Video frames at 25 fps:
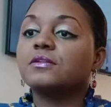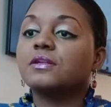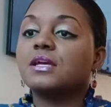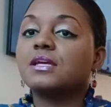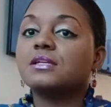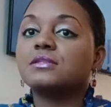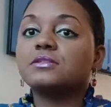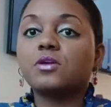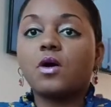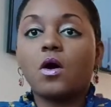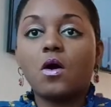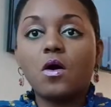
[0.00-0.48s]

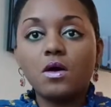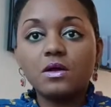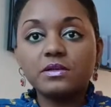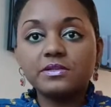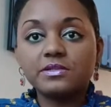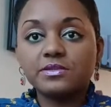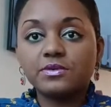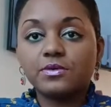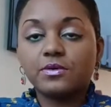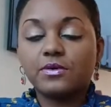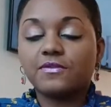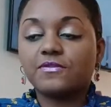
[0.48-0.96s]
It's
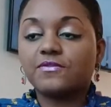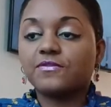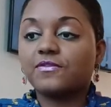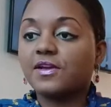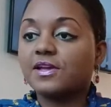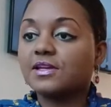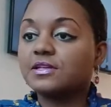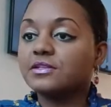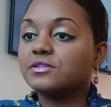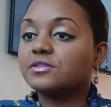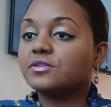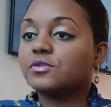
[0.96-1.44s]
also a
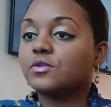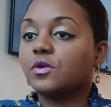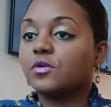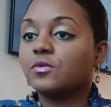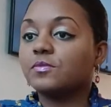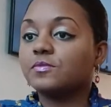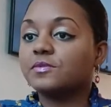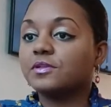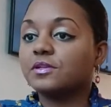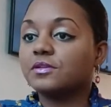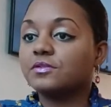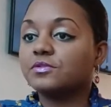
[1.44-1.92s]
face
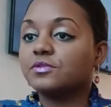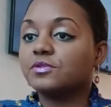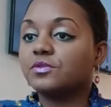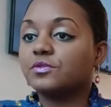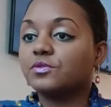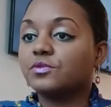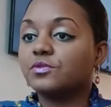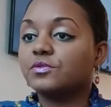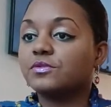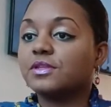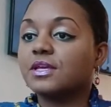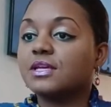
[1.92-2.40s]
sculpting tool.